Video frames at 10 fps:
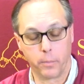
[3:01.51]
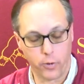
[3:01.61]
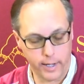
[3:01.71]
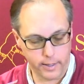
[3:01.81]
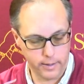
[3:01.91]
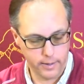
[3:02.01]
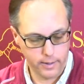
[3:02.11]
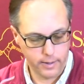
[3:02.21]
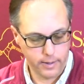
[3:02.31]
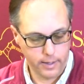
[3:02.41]
break.
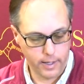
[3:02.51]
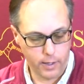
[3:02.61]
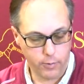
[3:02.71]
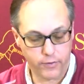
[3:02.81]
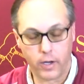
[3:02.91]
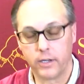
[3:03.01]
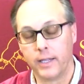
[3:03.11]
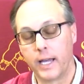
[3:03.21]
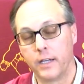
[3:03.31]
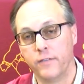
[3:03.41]
Uh, we've gone to a
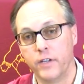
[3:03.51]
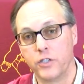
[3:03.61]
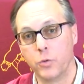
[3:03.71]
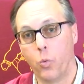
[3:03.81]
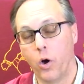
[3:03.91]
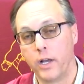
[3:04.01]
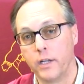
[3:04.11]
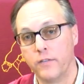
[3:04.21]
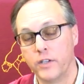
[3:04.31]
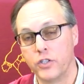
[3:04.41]
lot of Division One
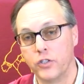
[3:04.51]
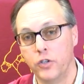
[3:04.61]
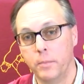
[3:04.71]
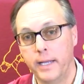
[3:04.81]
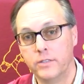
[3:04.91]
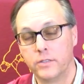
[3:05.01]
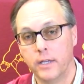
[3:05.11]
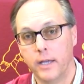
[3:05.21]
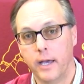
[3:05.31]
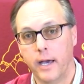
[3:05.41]
and Division Two meets,
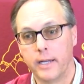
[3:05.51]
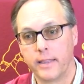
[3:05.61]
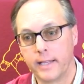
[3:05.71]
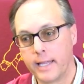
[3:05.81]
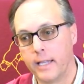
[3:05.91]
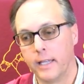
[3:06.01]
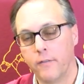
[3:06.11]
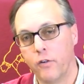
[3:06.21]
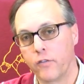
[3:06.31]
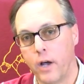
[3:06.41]
and I think that
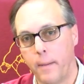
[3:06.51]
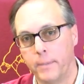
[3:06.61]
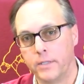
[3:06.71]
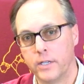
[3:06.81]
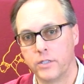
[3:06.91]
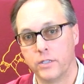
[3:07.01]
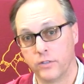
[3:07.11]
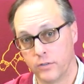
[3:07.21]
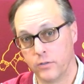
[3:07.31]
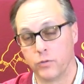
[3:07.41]
level of competition
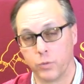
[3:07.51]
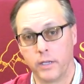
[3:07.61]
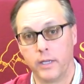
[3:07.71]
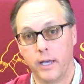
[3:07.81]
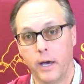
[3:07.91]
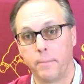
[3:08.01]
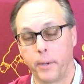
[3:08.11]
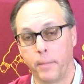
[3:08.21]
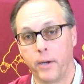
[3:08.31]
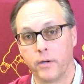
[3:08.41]
is, is really helped
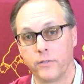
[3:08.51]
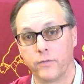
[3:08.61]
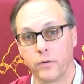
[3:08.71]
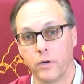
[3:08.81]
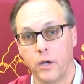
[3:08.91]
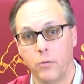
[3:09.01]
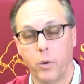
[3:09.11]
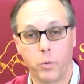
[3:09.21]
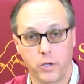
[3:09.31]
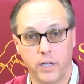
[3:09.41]
prepare us for
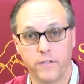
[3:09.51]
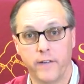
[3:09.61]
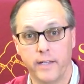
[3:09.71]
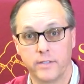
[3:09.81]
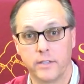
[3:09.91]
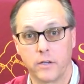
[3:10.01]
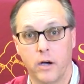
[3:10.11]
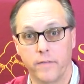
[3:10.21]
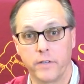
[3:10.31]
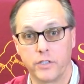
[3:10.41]
what we're going to face at the
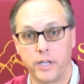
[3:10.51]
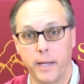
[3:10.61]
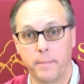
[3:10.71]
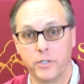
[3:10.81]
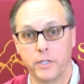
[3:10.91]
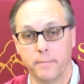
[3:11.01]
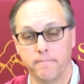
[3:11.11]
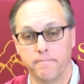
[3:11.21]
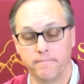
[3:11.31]
conference championship.